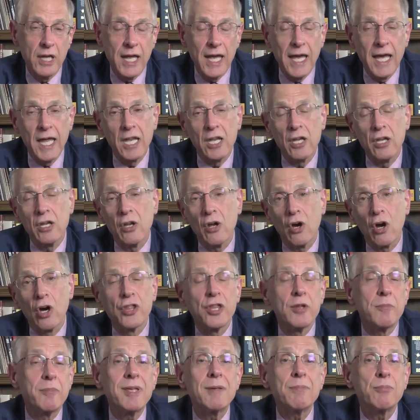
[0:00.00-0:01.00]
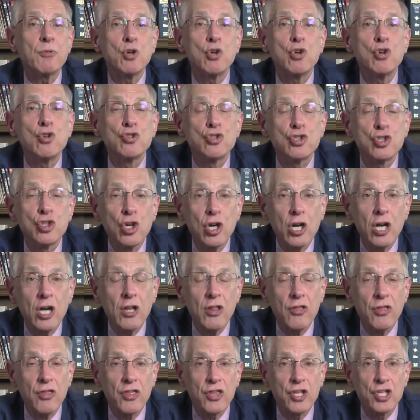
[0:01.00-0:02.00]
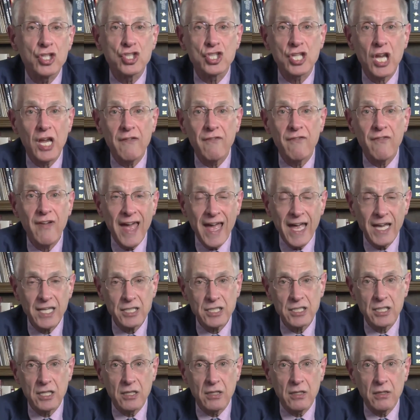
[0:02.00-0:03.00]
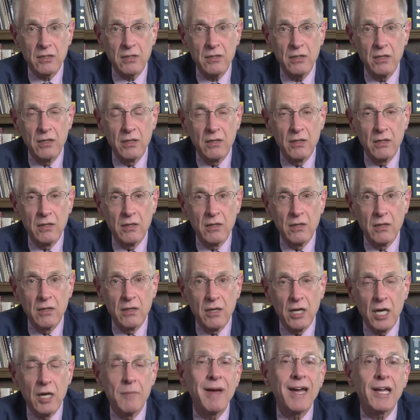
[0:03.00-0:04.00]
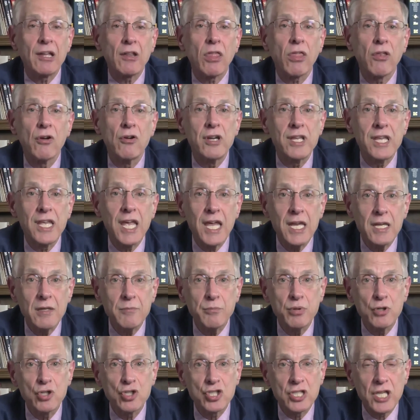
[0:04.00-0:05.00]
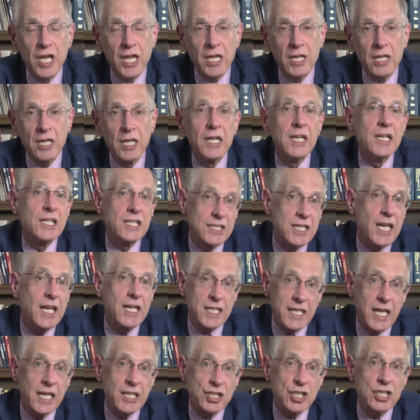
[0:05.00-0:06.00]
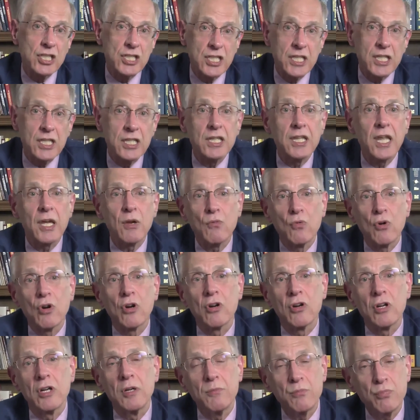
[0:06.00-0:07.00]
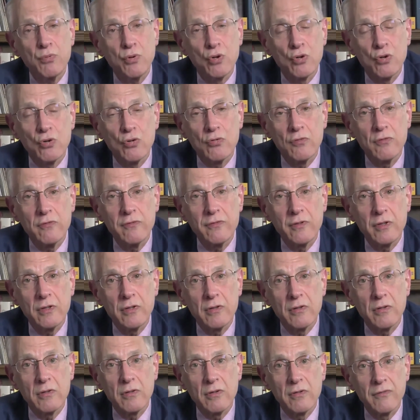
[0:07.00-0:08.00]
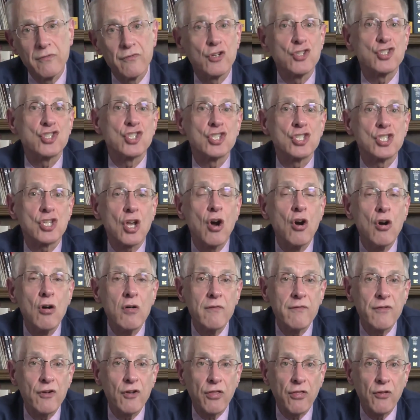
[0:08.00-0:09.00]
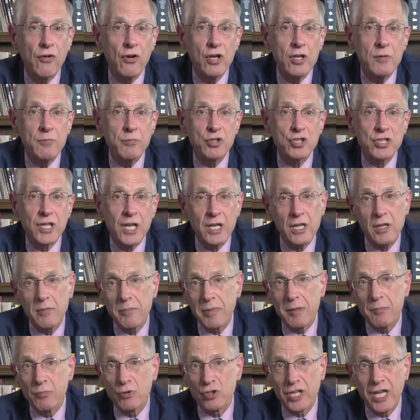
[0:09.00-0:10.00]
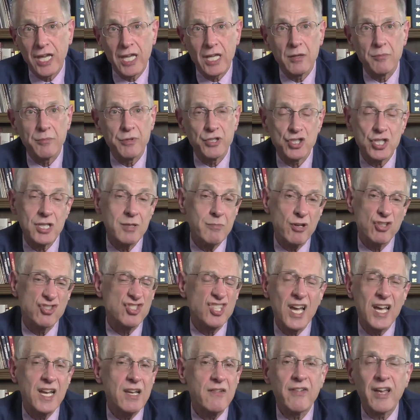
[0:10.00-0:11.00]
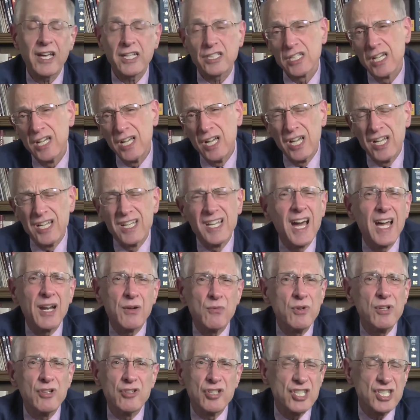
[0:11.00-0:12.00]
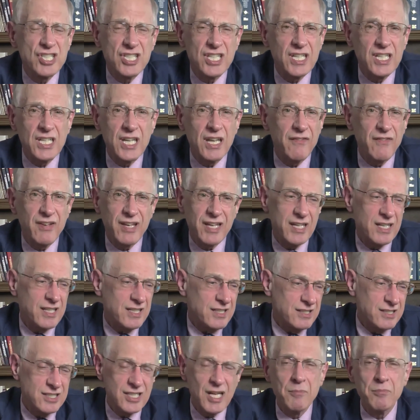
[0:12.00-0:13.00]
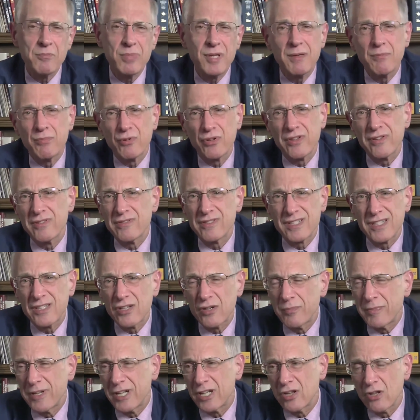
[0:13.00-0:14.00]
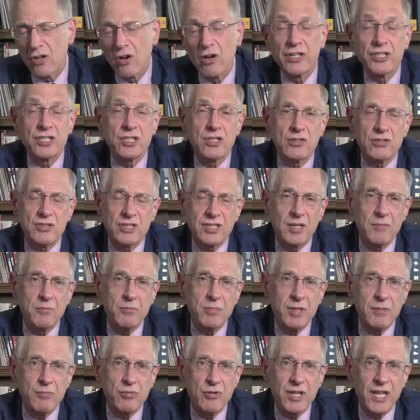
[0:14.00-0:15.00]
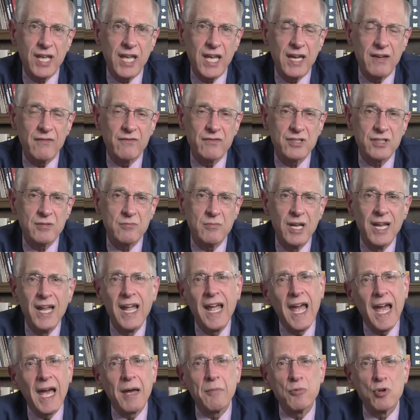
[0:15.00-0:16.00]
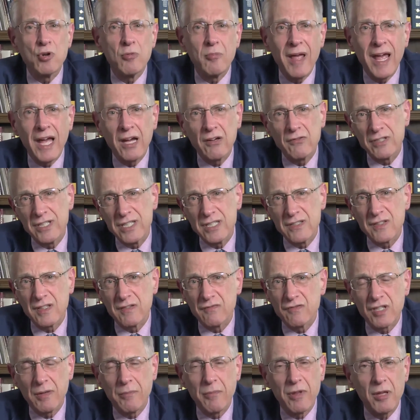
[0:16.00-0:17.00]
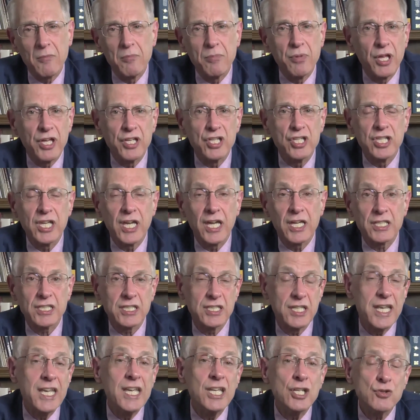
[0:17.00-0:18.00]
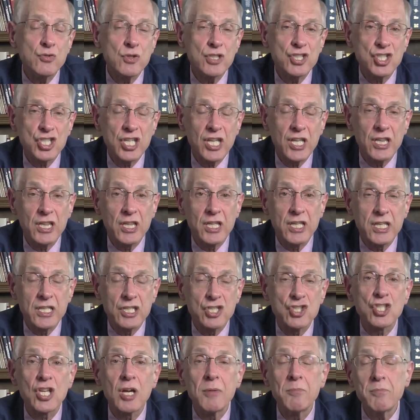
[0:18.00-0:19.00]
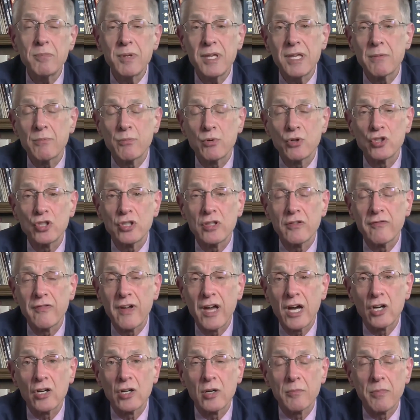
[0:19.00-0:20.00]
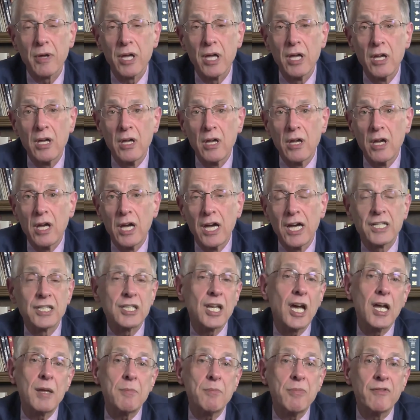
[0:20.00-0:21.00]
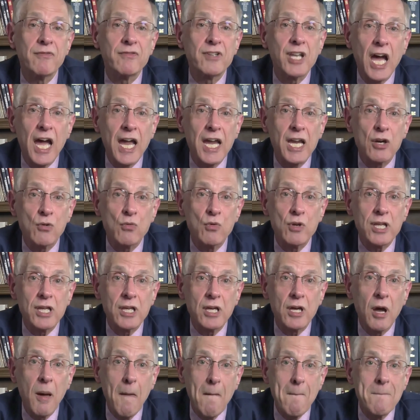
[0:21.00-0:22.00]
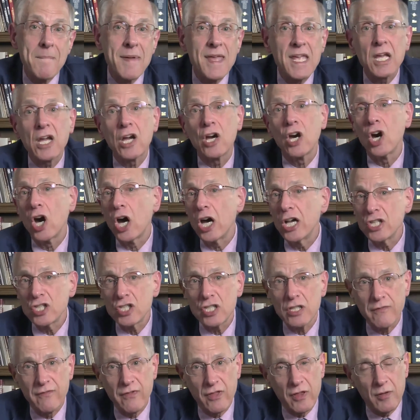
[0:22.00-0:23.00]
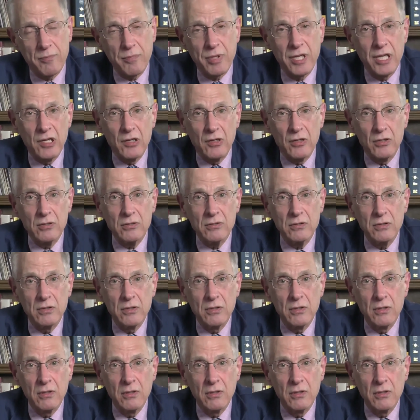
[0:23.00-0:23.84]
And on the people who took the Xifaxan, about 38% said, yes, indeed, they were improved, versus over 30% of the people taking placebo. Side effects, not really significant. In some people, there's a little bit of nausea, or some people, they have some abnormalities of some of the blood tests. Interestingly, some people develop a type of diarrhea because of the pill,